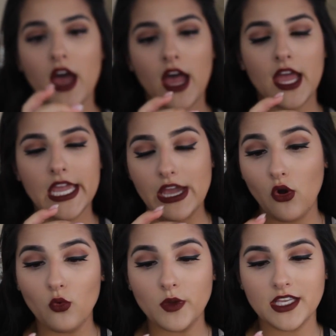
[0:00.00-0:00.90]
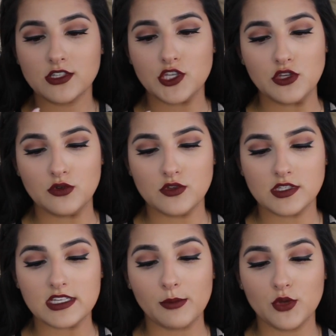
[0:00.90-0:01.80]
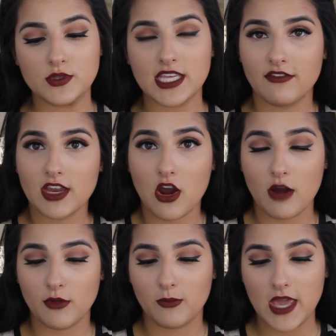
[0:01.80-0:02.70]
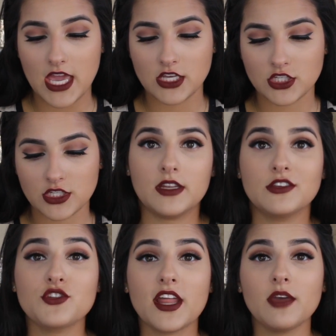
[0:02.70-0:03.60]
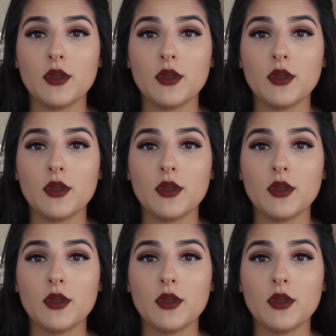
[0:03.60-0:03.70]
I always use W7 Caramel Beige. So now that